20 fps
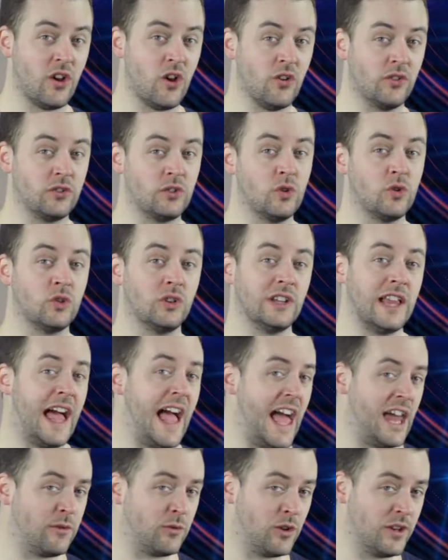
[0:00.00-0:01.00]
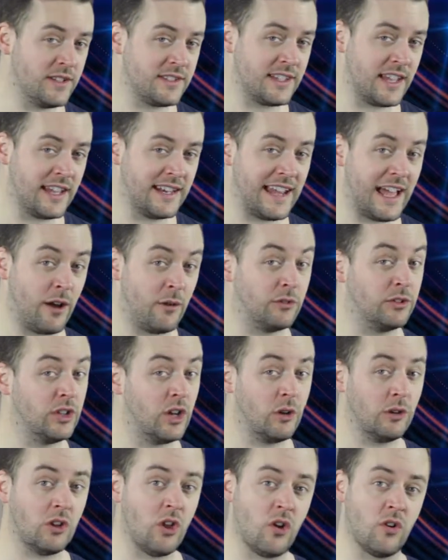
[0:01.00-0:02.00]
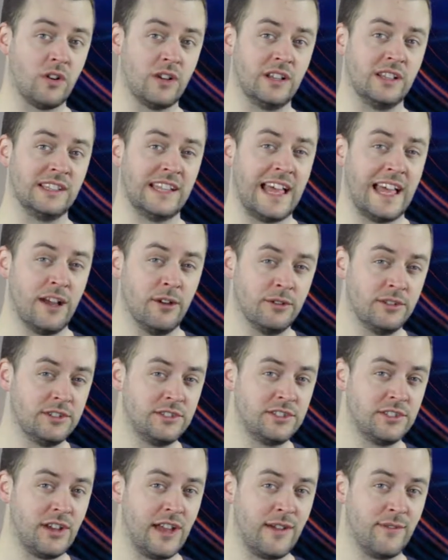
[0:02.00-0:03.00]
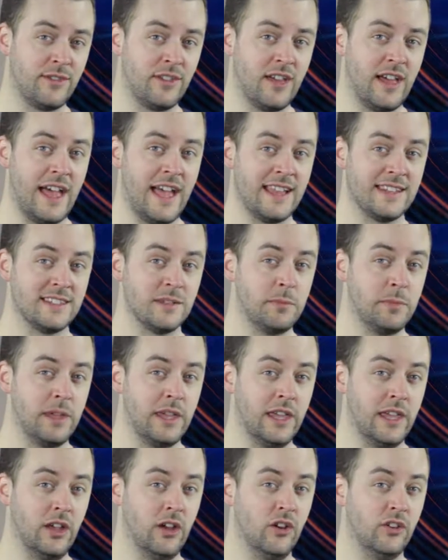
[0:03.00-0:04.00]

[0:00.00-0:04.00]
on Google AdWords are now no longer allowed to have their ads appear